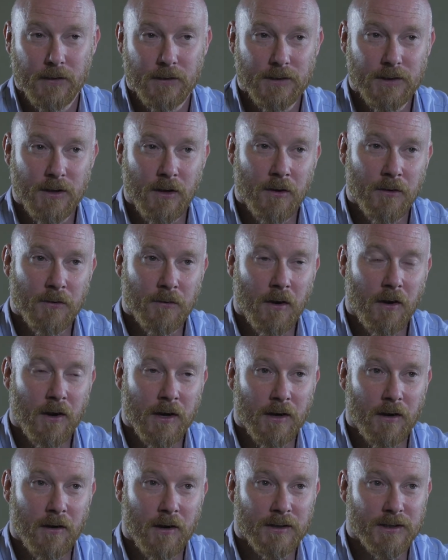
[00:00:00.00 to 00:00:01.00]
So
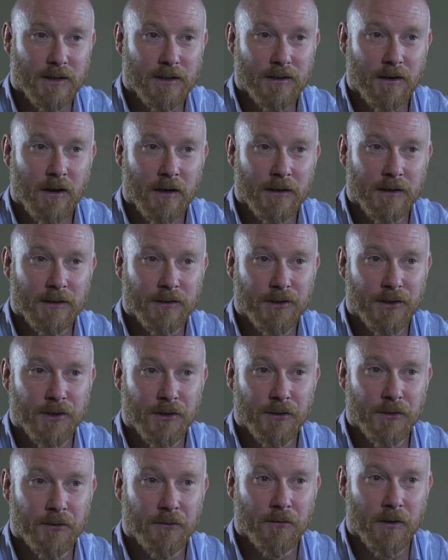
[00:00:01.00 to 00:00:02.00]
I decided
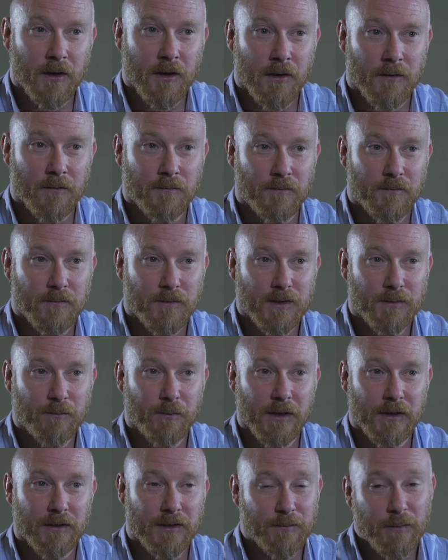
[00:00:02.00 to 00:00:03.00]
to
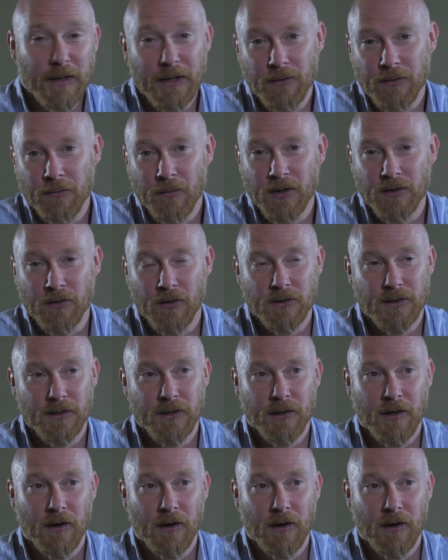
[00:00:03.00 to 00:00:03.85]
speak with my doctor,